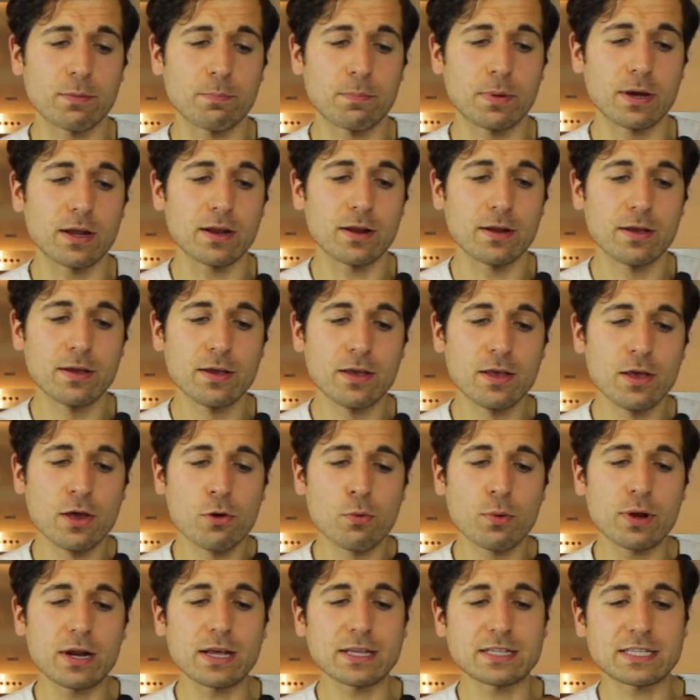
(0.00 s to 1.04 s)
But
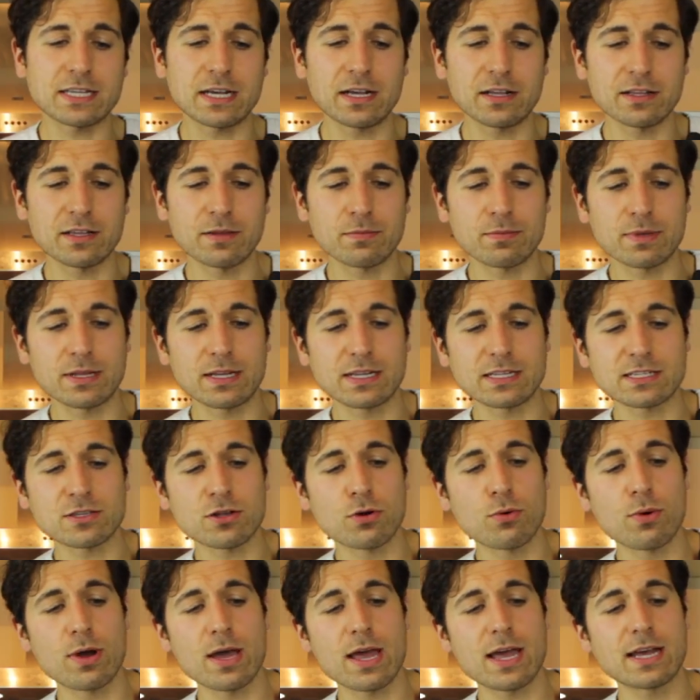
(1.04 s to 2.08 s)
when I tell them that there's
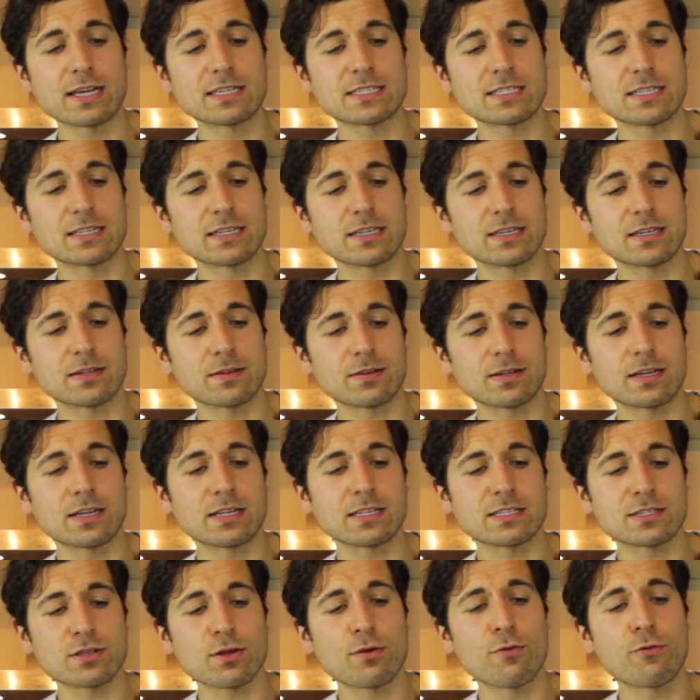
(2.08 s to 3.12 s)
no eggs in it, that
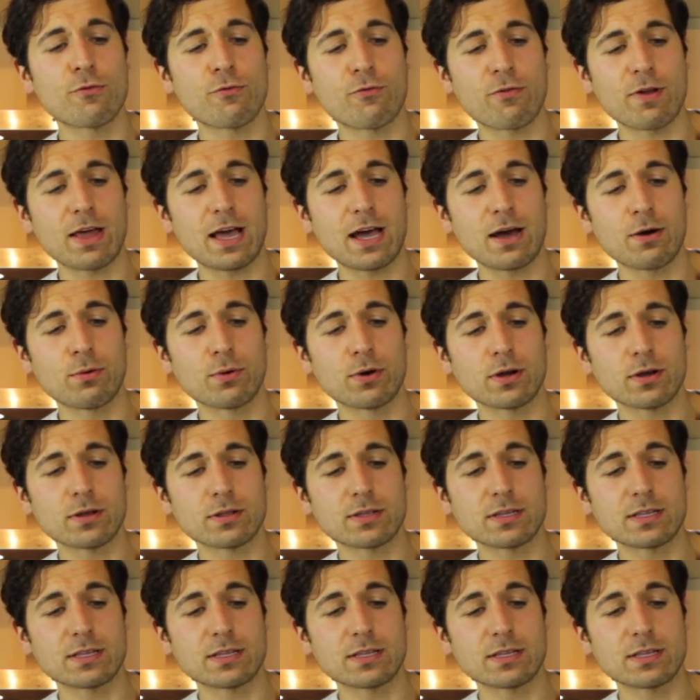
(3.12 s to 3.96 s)
there's no flour,